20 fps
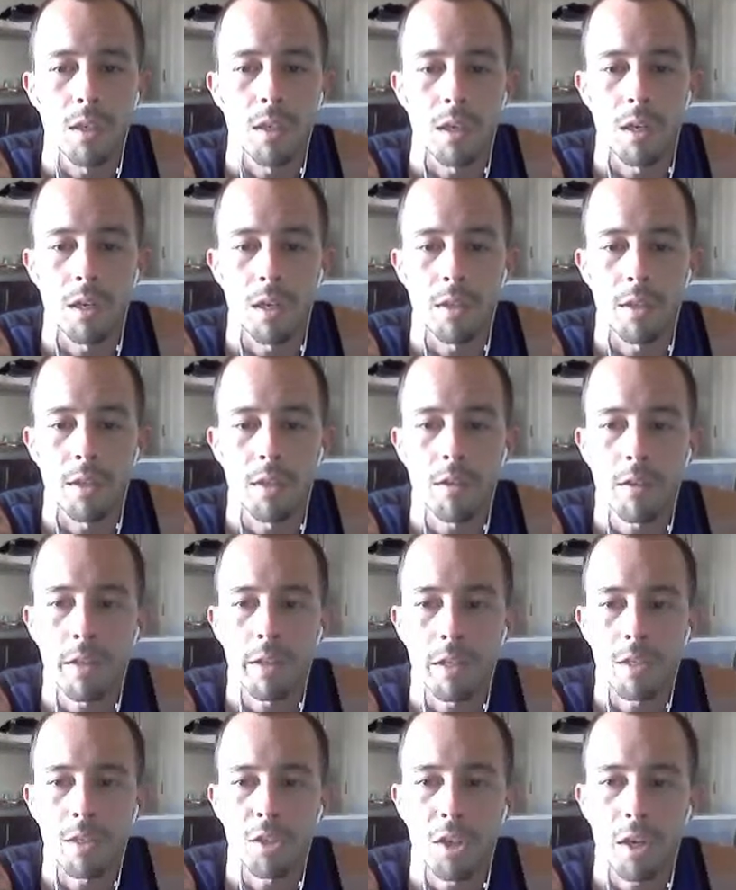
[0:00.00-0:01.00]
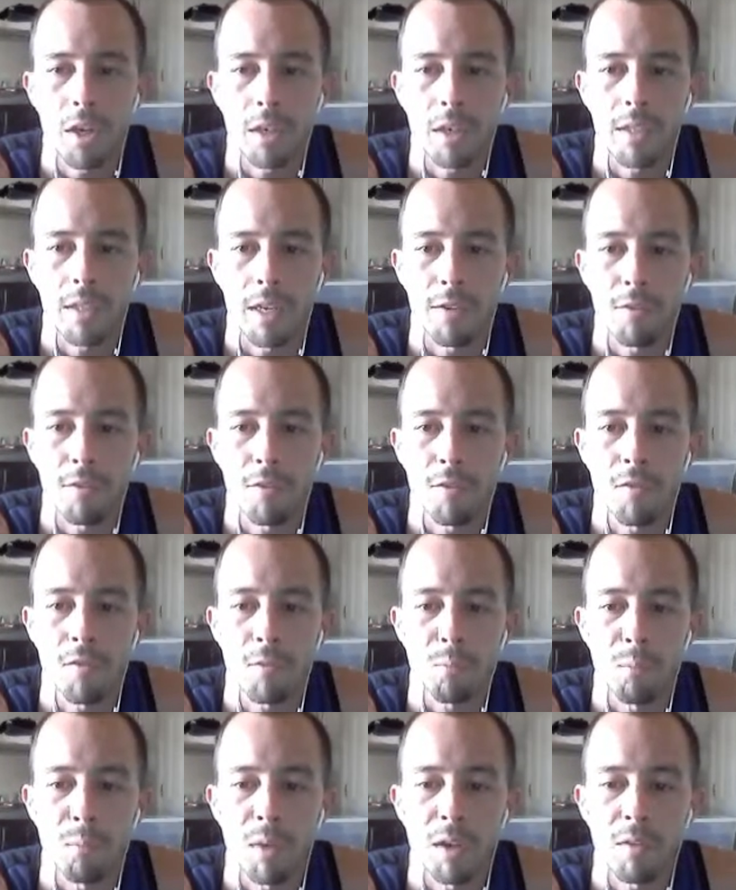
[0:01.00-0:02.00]
They looked like Chucks. At
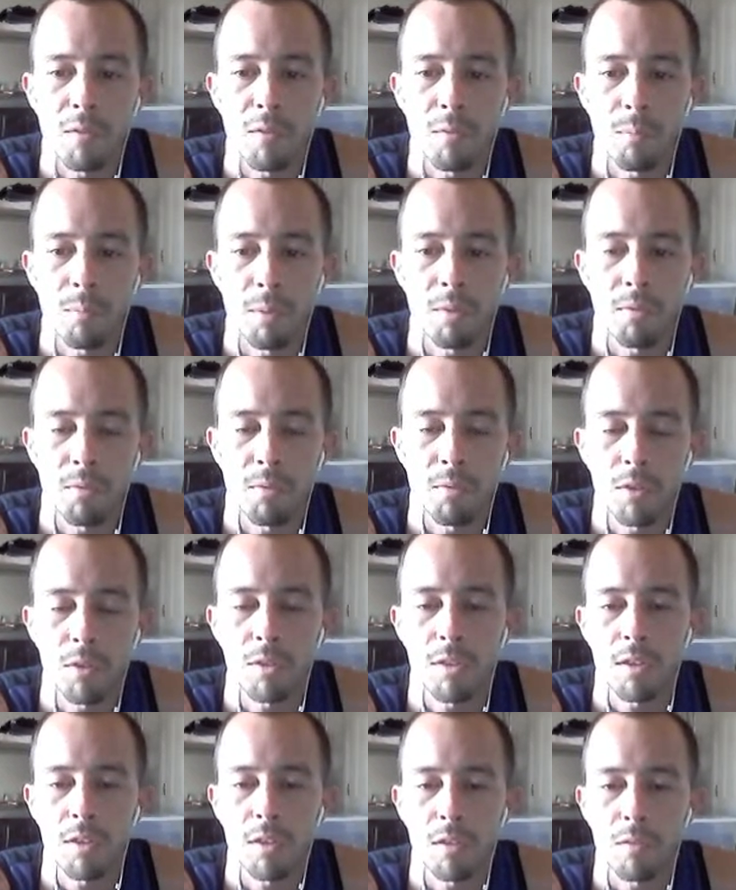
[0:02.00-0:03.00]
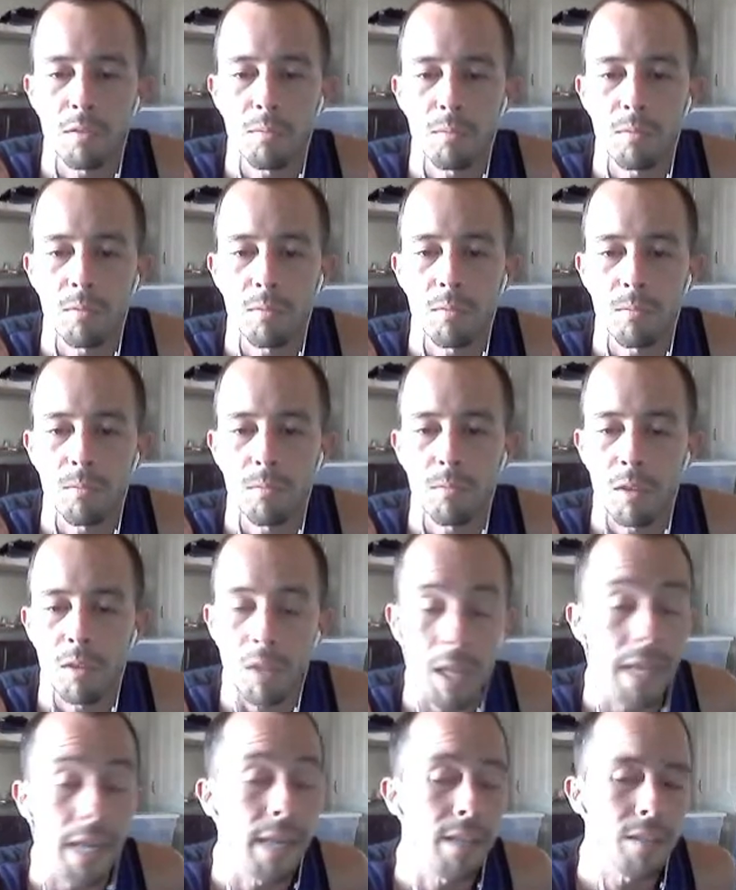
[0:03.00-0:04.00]
my first
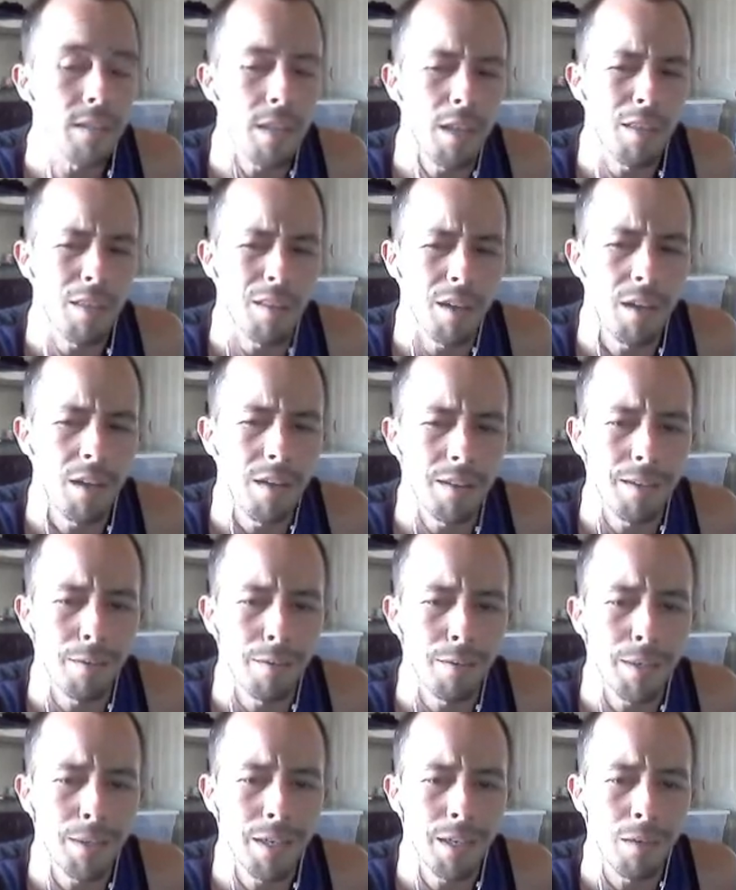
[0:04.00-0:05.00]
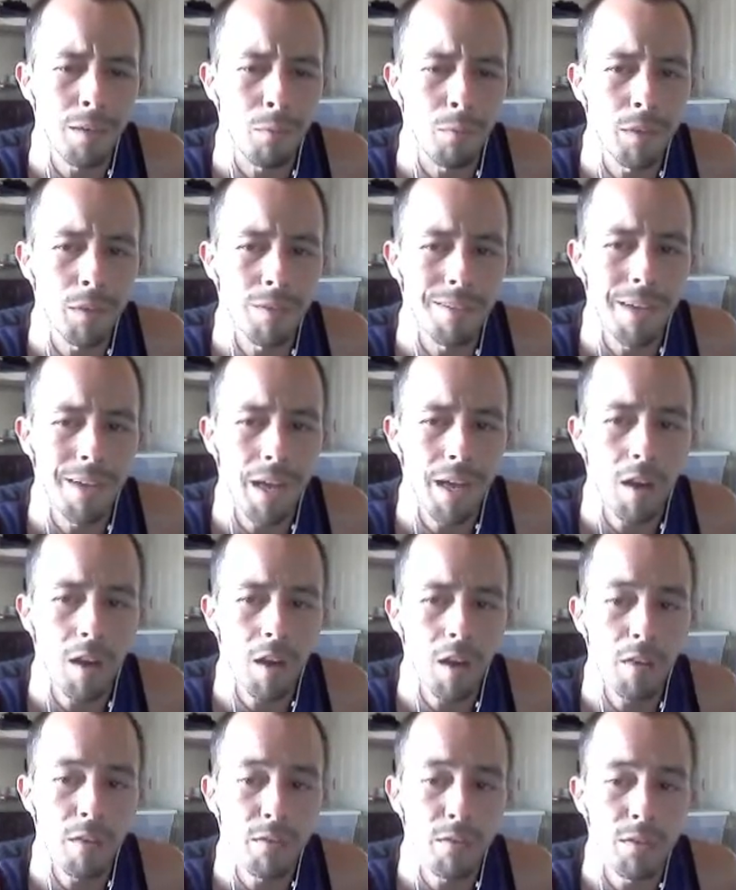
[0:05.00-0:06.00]
glance, I thought, like, what kind of weird
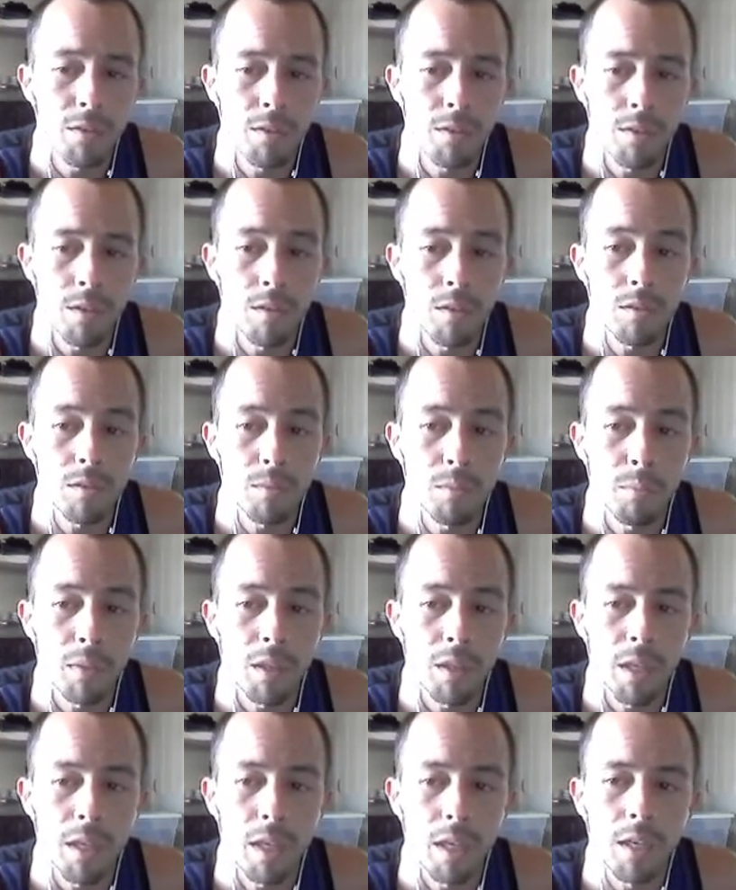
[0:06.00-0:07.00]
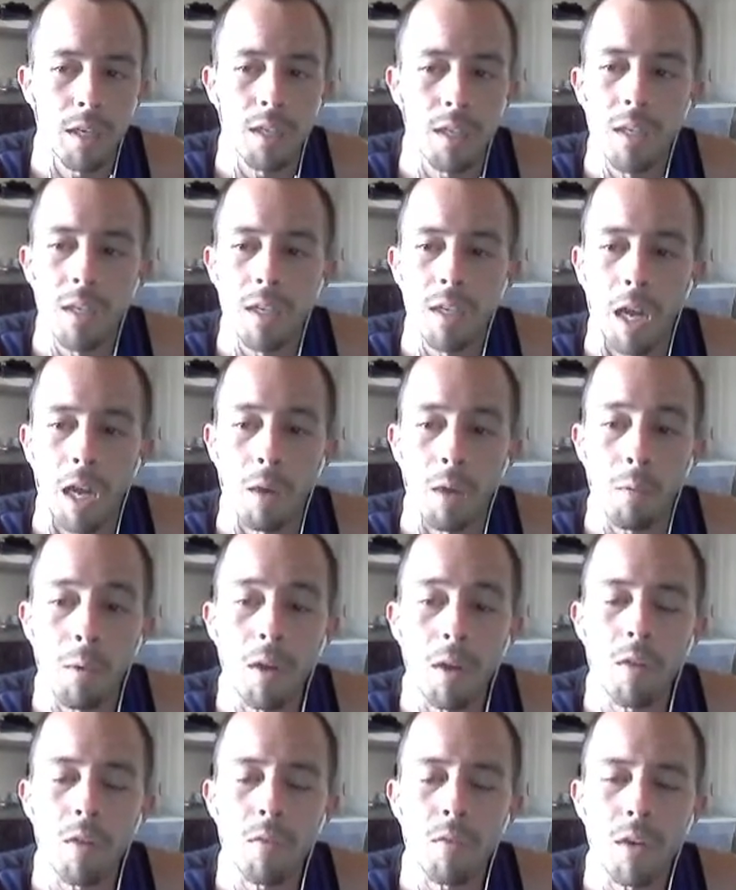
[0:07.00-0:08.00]
knockoffs are those? But then I
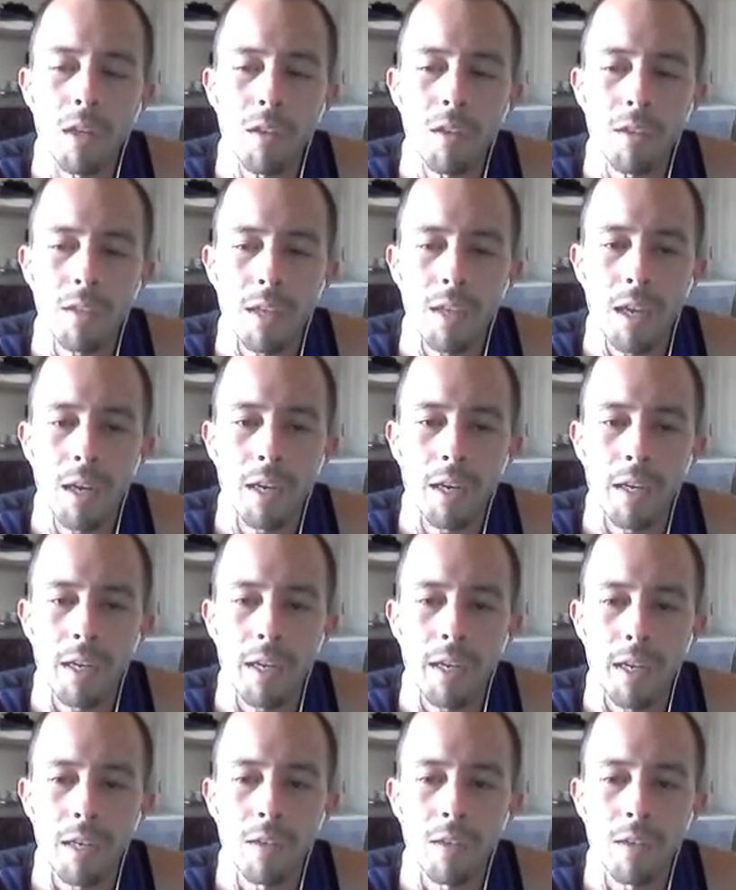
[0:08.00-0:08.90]
went over, I looked at it, and